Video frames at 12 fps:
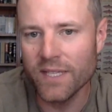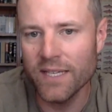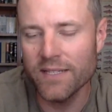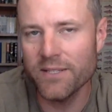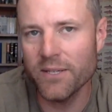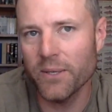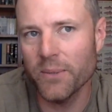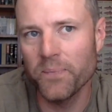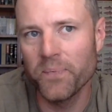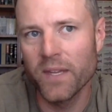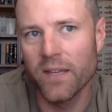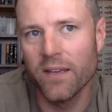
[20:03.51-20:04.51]
And so
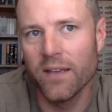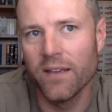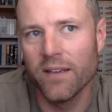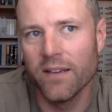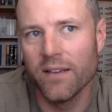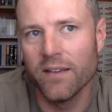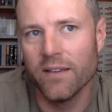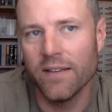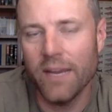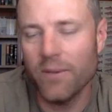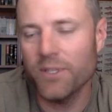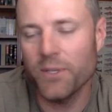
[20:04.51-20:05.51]

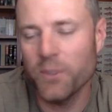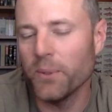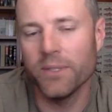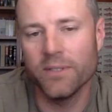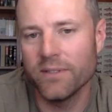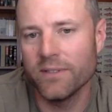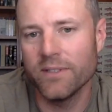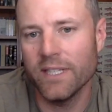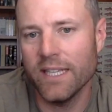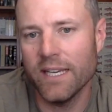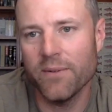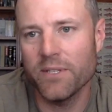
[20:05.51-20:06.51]
that was cool. Like,
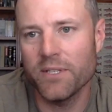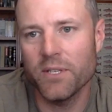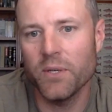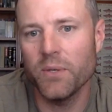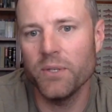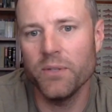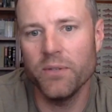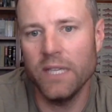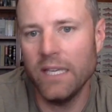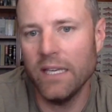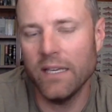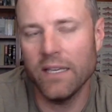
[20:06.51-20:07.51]
that was so
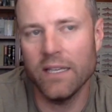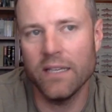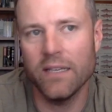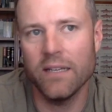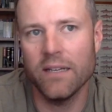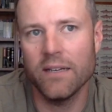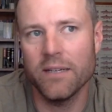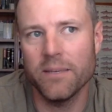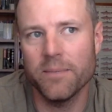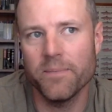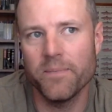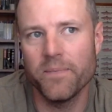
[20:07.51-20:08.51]
unique, and
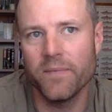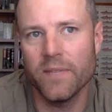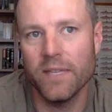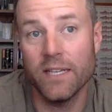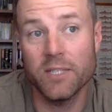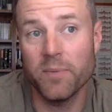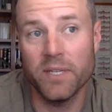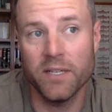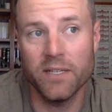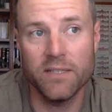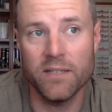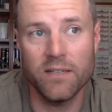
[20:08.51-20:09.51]
an
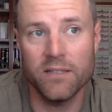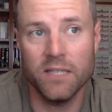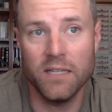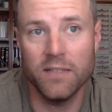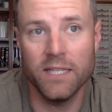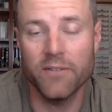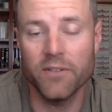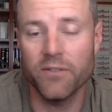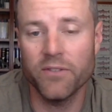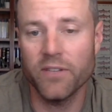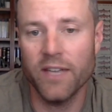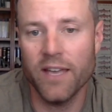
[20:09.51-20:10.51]
experience I'll never
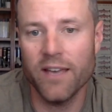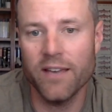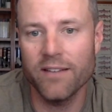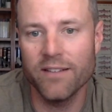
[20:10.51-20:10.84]
forget.